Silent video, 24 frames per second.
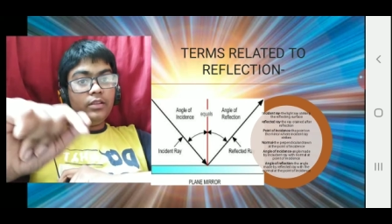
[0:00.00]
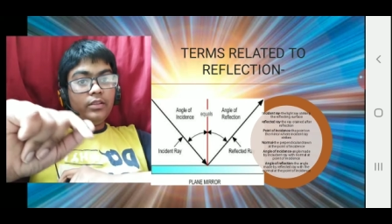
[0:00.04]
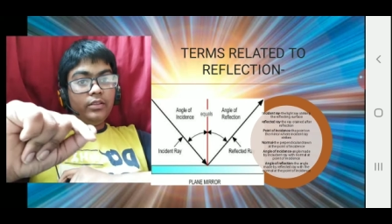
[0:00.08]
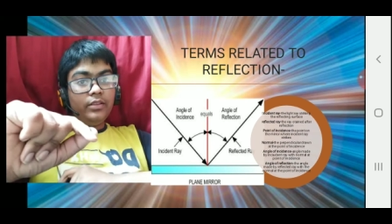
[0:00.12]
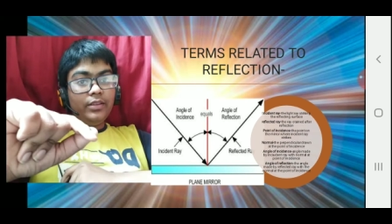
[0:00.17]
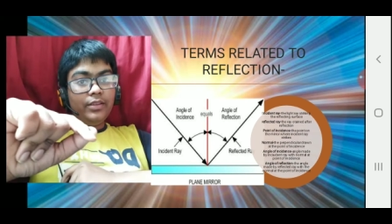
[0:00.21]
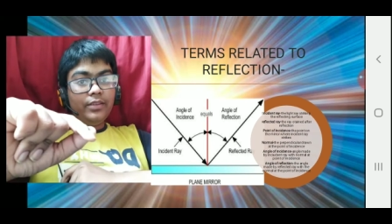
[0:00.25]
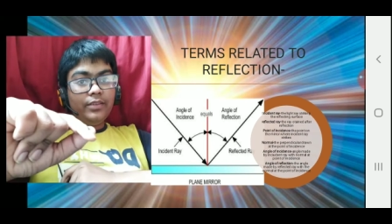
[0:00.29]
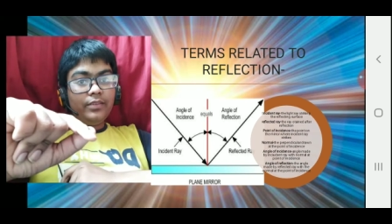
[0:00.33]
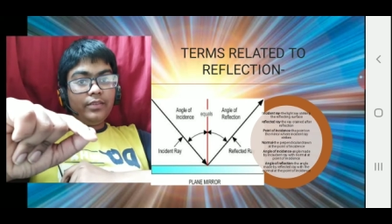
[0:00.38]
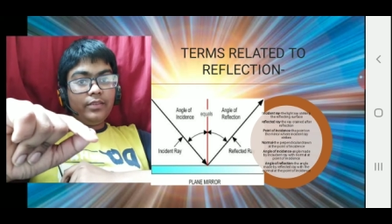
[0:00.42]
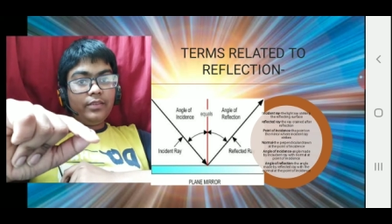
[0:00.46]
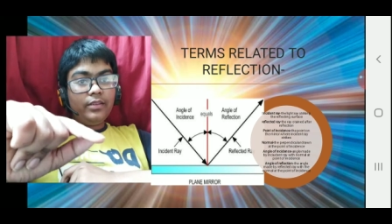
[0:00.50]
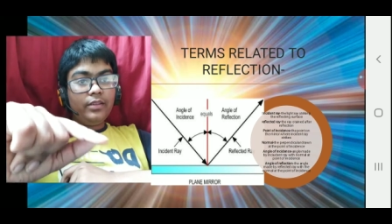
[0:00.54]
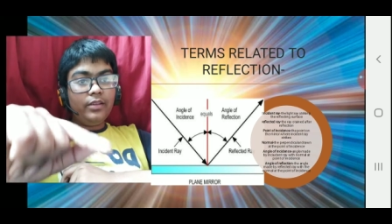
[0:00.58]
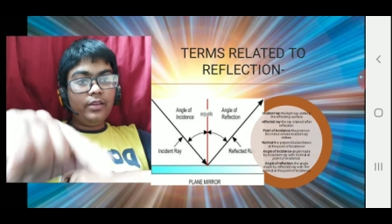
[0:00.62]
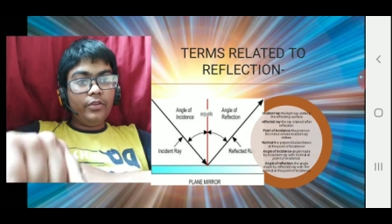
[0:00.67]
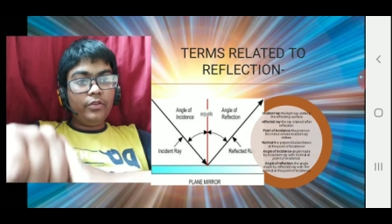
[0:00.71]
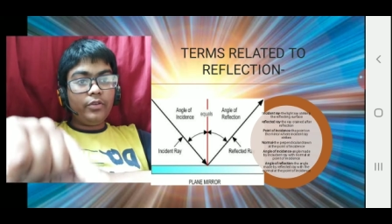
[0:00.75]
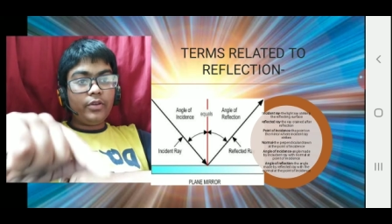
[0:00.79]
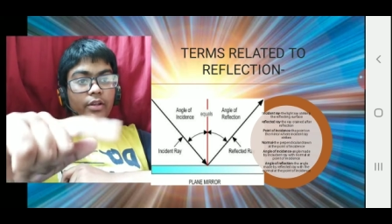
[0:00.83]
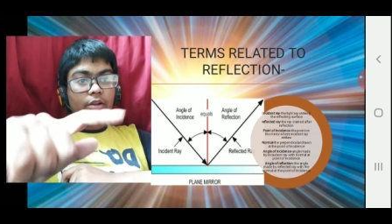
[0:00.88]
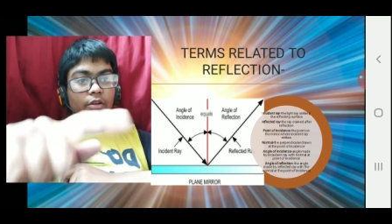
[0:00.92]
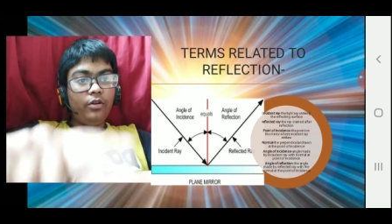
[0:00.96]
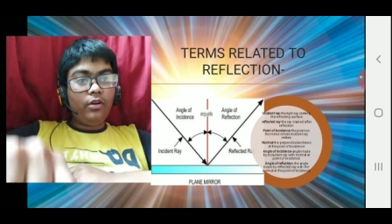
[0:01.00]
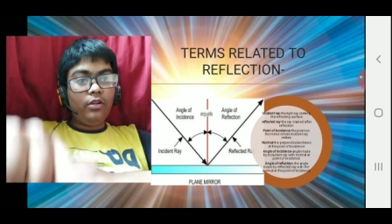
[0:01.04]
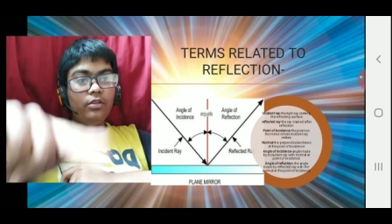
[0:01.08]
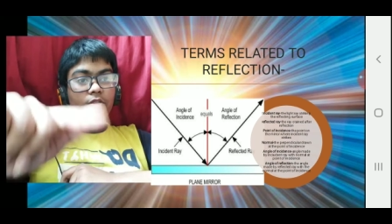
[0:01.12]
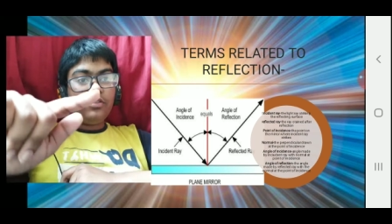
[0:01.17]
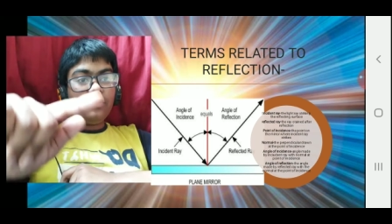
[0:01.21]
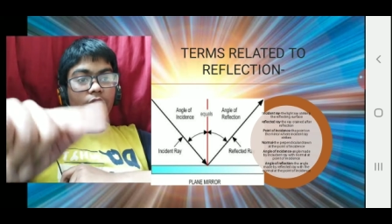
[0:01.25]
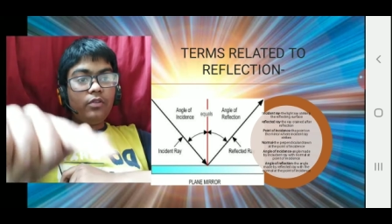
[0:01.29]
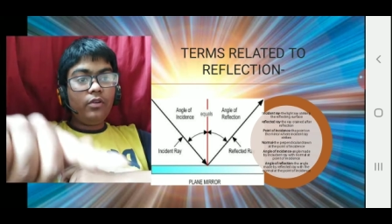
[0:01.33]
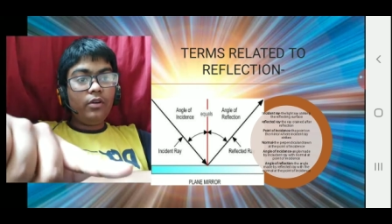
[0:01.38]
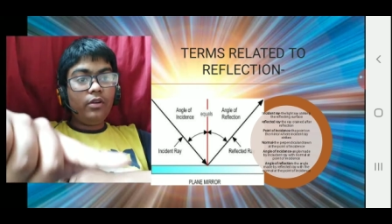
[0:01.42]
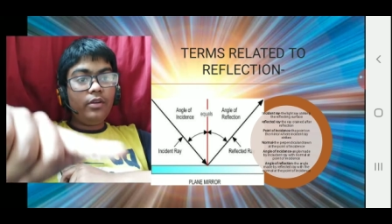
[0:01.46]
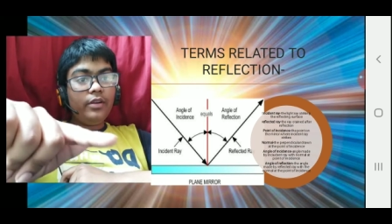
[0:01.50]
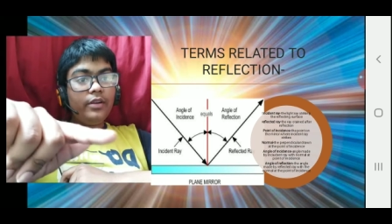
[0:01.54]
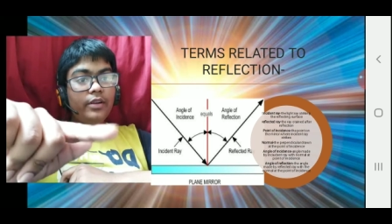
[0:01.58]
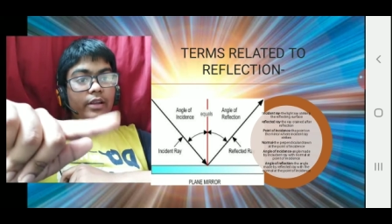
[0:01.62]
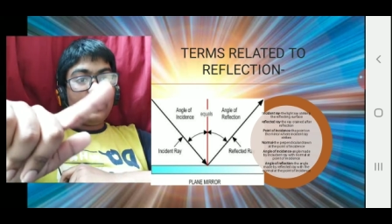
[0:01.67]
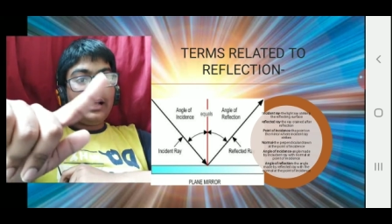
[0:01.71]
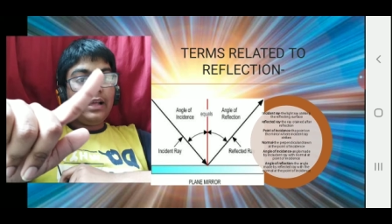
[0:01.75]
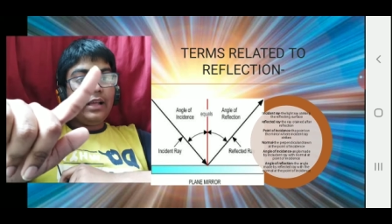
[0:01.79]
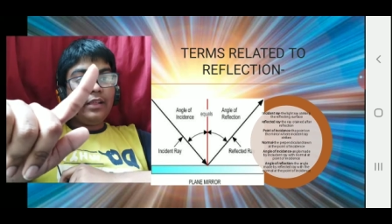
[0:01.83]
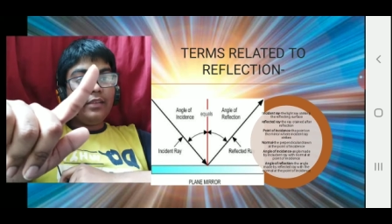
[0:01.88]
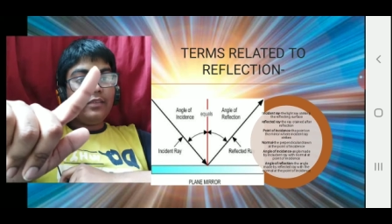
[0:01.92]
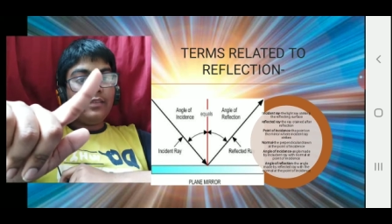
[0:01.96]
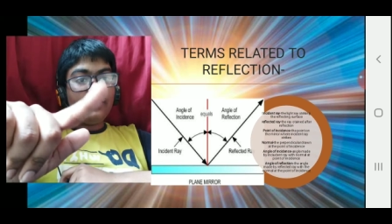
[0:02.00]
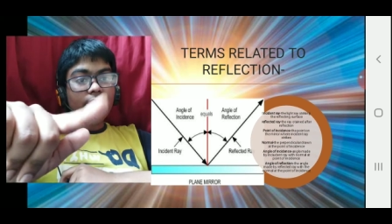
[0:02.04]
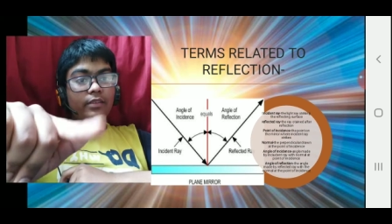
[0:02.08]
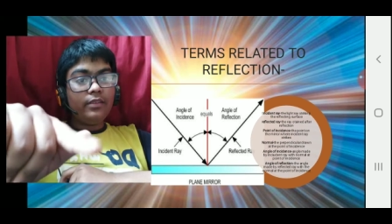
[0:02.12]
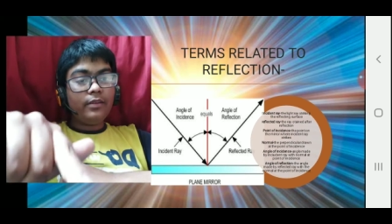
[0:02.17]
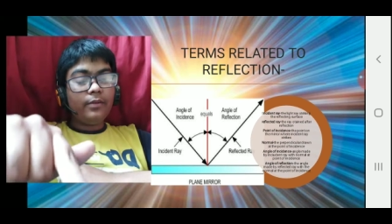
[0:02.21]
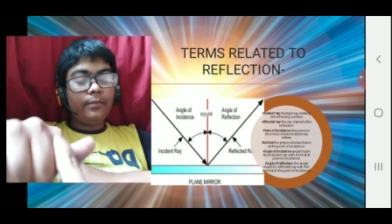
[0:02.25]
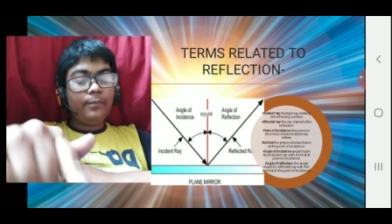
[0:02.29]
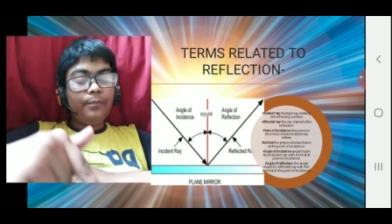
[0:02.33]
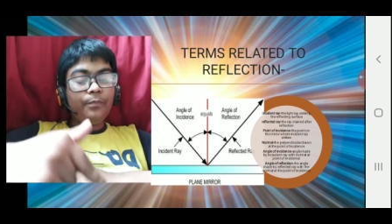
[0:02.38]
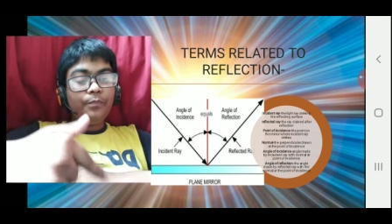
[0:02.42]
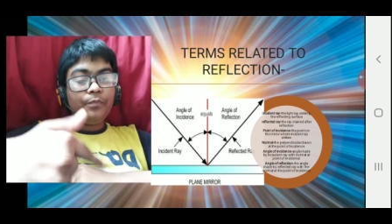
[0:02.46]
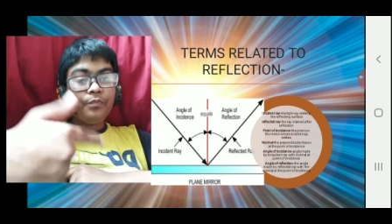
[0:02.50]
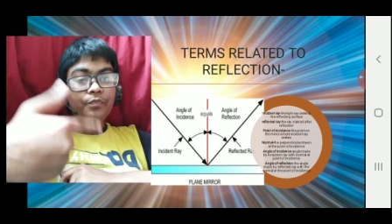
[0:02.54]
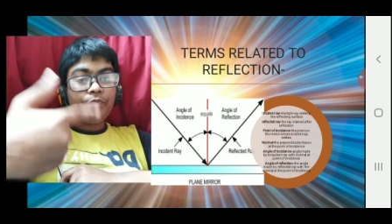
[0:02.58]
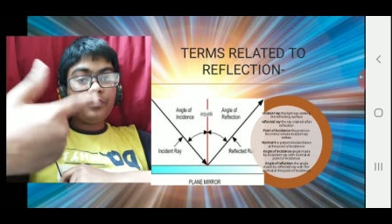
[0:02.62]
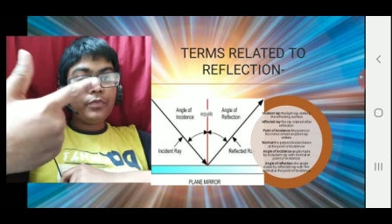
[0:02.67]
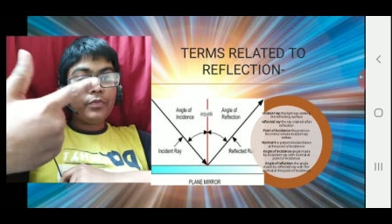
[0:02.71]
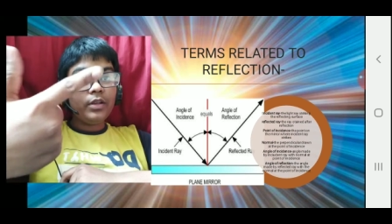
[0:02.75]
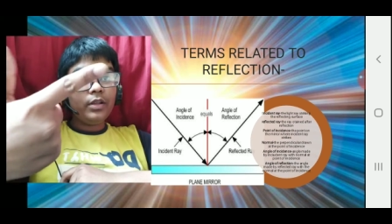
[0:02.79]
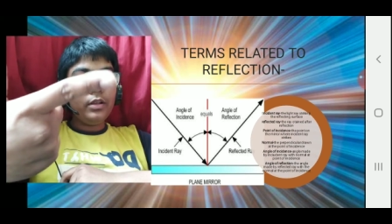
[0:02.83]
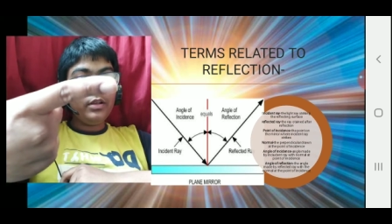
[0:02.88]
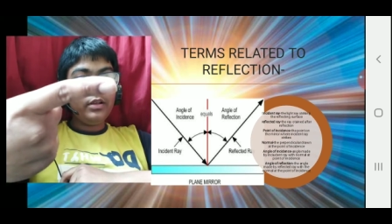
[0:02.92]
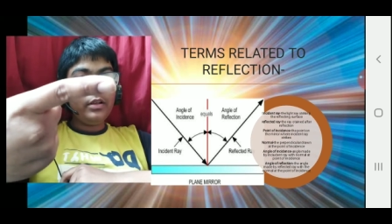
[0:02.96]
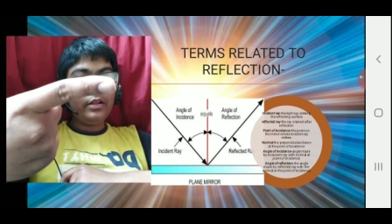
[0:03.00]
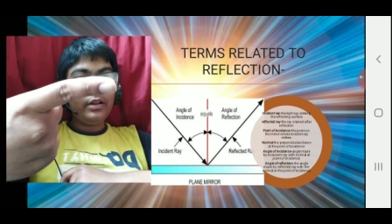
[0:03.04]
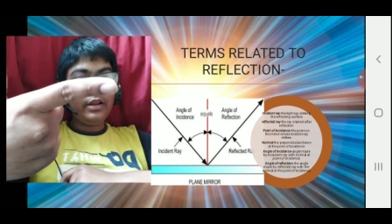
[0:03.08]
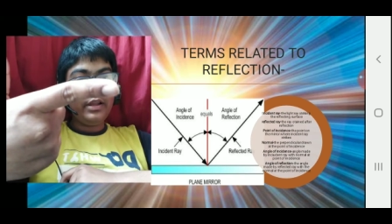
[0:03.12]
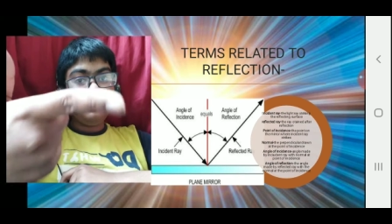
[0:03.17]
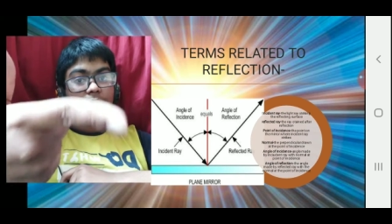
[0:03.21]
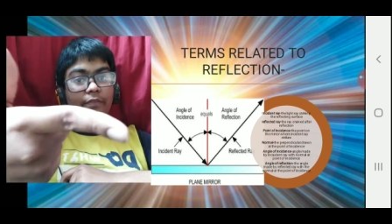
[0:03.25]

This you can also call it as the ray